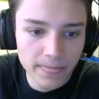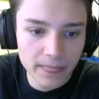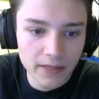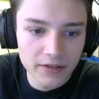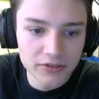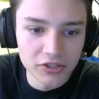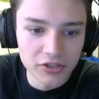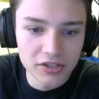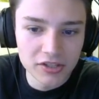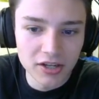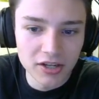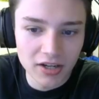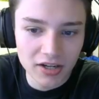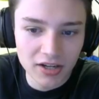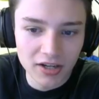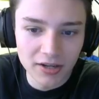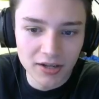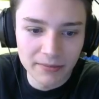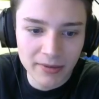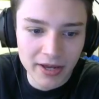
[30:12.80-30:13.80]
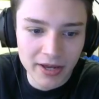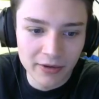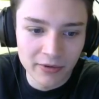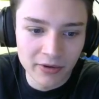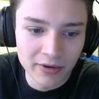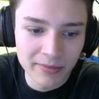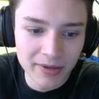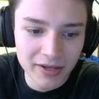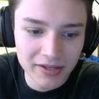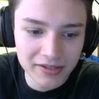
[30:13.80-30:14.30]
Just got cut. Patty, want to
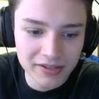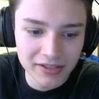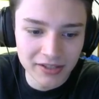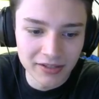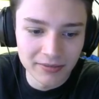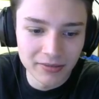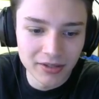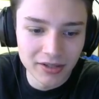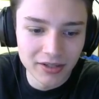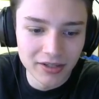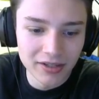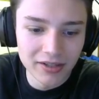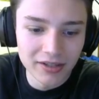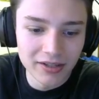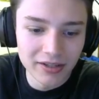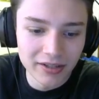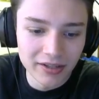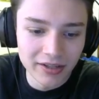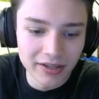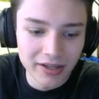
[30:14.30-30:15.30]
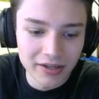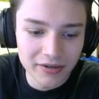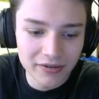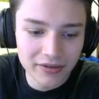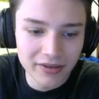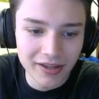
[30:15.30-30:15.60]
make a team? Yeah,